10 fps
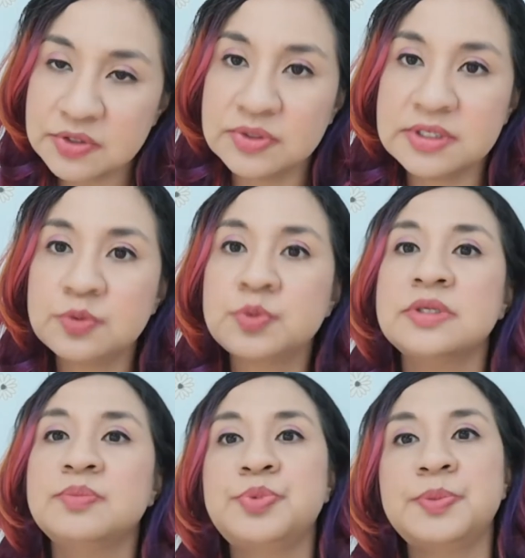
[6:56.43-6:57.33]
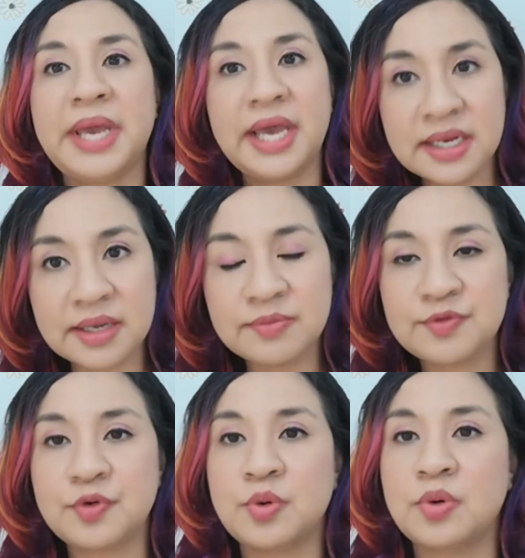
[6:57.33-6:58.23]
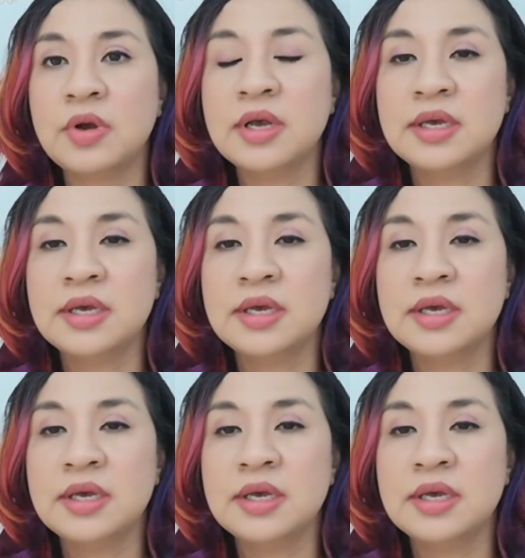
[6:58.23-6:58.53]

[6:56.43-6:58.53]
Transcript: So this would prepare them for